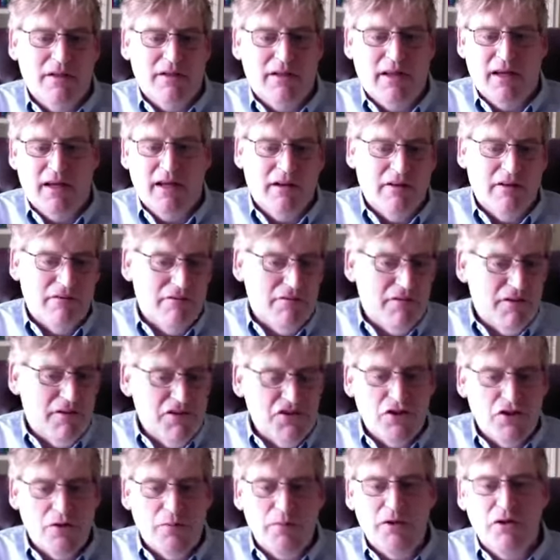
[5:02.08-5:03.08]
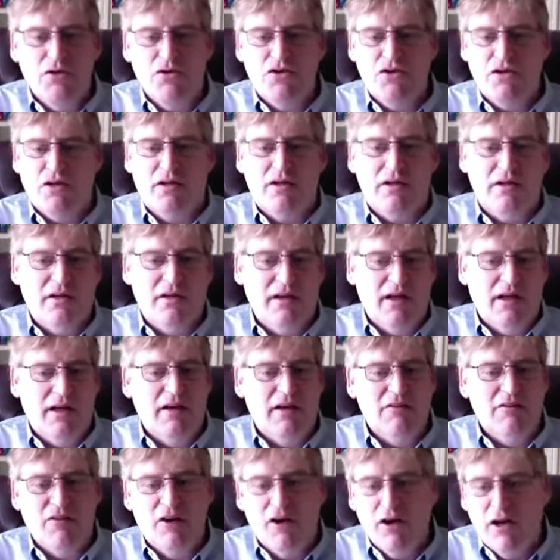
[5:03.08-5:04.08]
Think of distribution, think
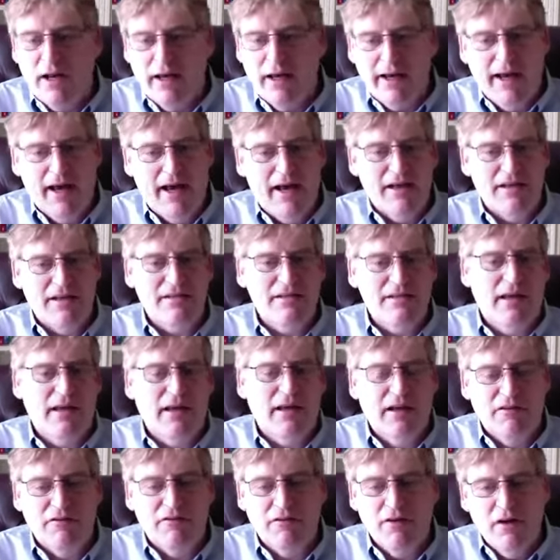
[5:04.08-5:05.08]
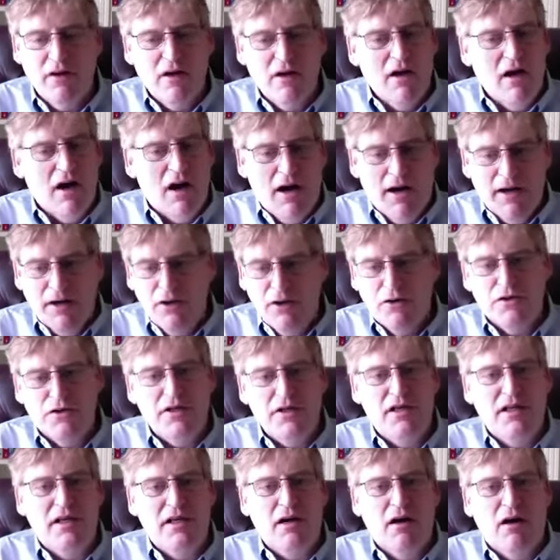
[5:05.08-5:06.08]
of oil and gas, think of
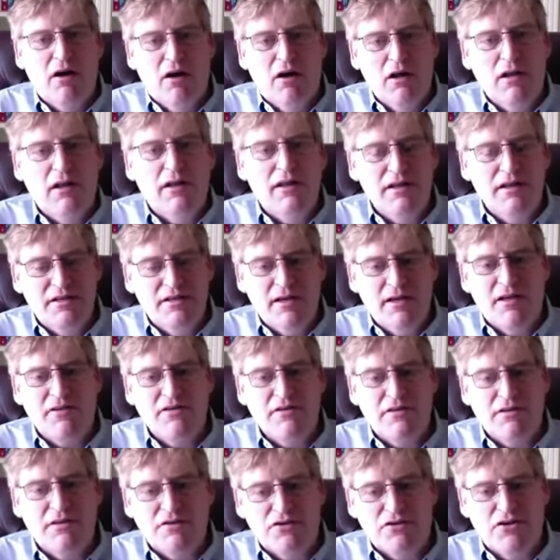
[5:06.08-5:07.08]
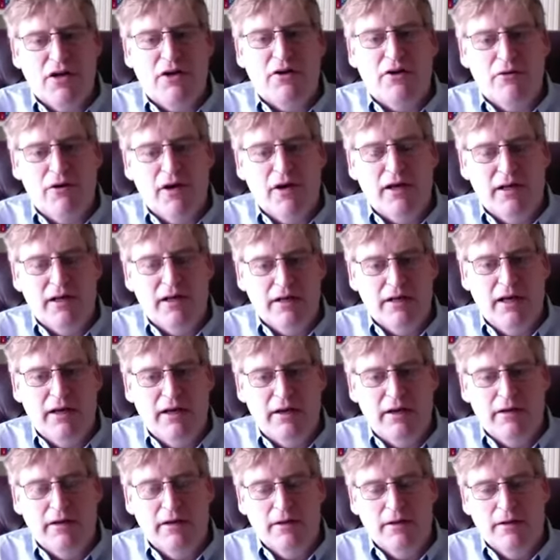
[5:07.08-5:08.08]
IoT, all these sensors generating
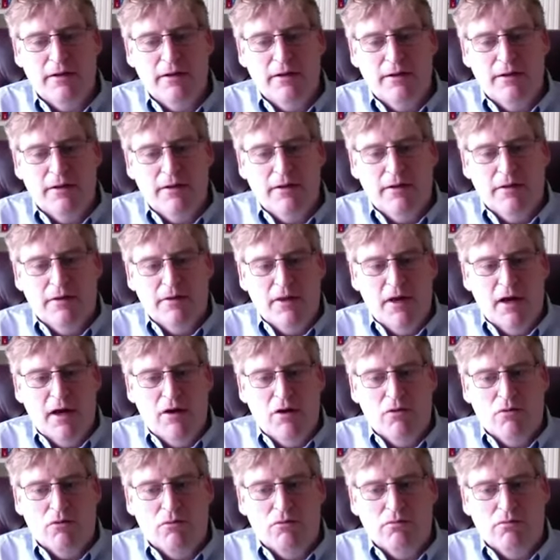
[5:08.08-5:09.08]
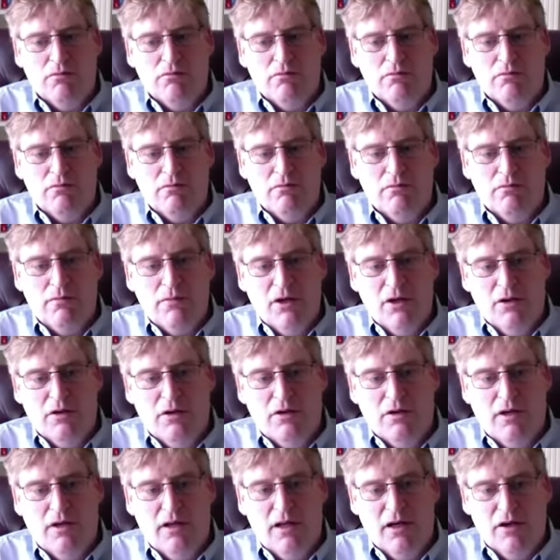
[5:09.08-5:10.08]
data. Now,
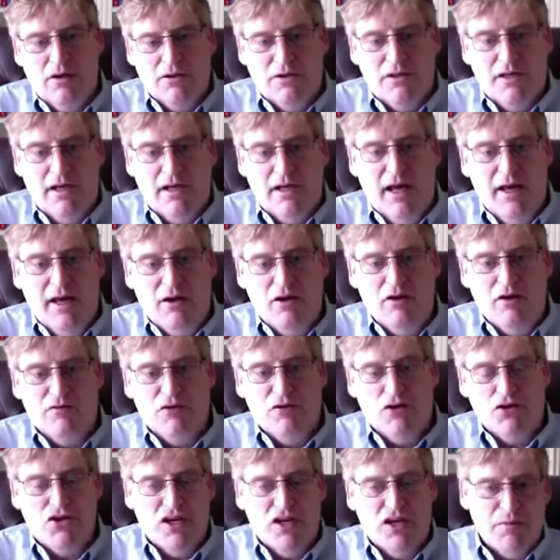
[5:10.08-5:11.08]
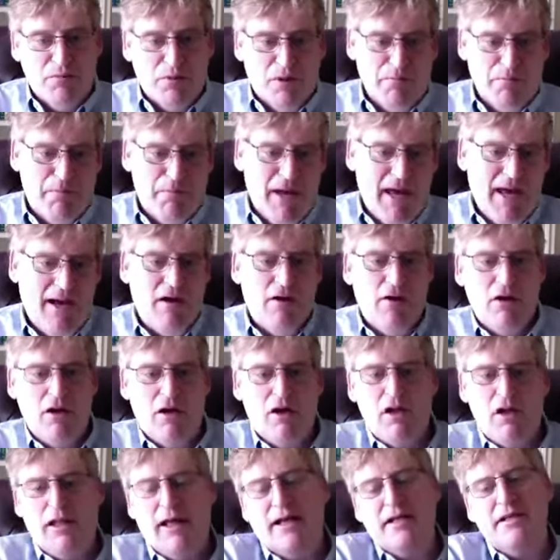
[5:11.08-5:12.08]
today you have no choice but backhaul
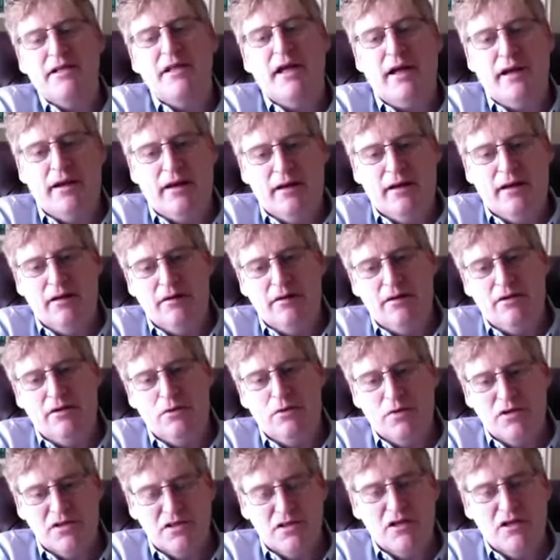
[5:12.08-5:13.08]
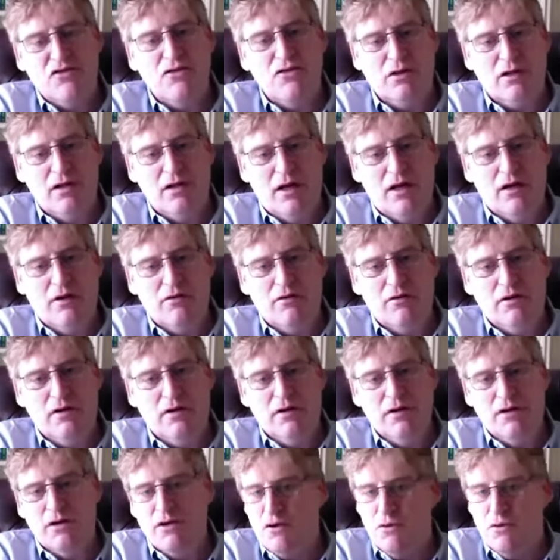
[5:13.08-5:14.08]
all that data to a central cloud,
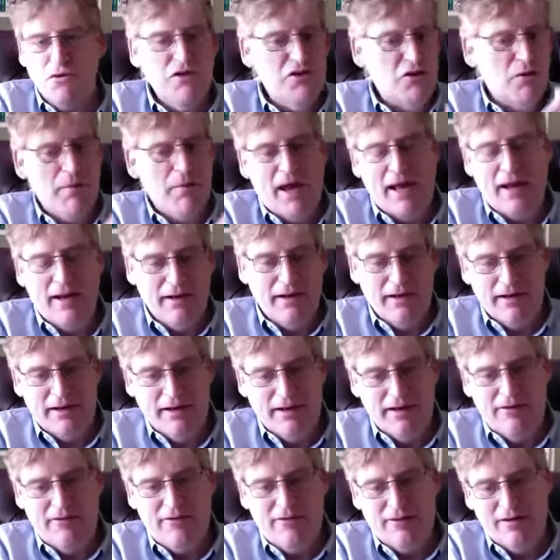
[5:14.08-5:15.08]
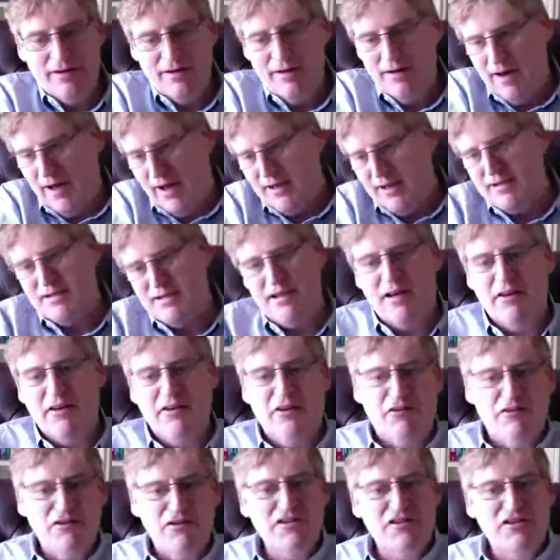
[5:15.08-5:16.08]
do some analytics, and send the
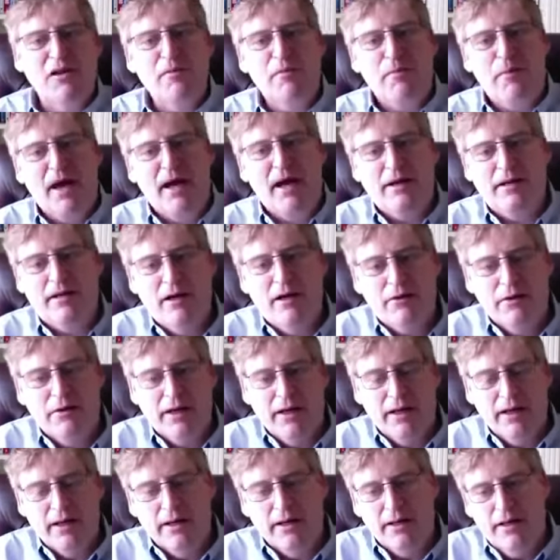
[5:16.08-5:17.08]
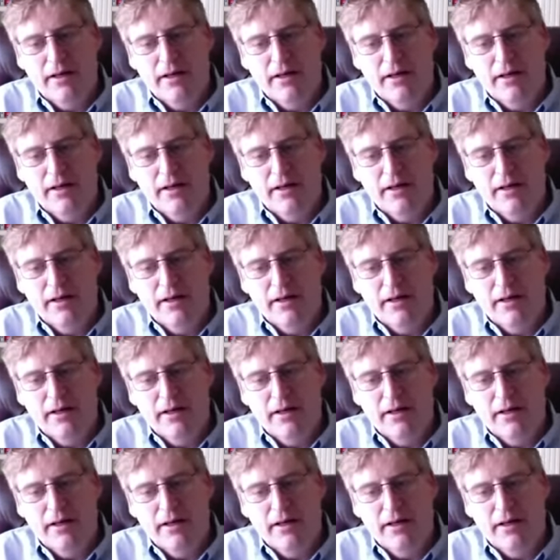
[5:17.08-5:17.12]
result back down again.